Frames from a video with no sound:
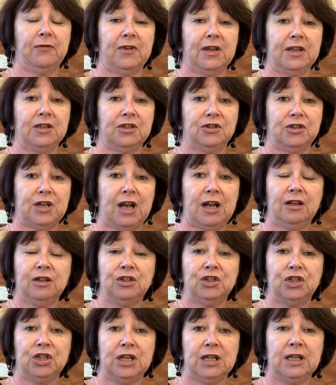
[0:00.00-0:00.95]
these
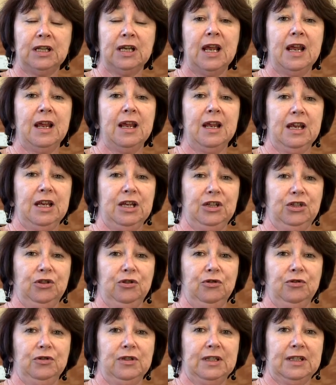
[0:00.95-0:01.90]
challenging
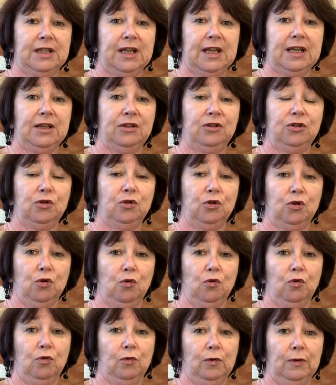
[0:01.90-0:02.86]
issues in
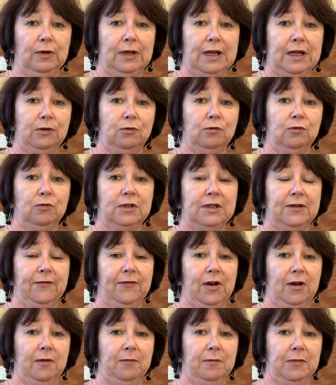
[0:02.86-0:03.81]
your legal
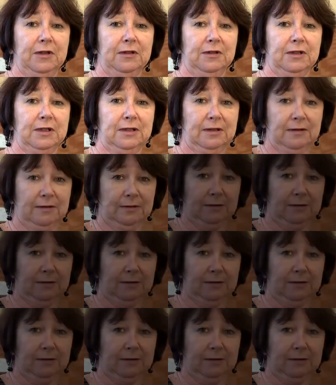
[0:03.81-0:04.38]
development.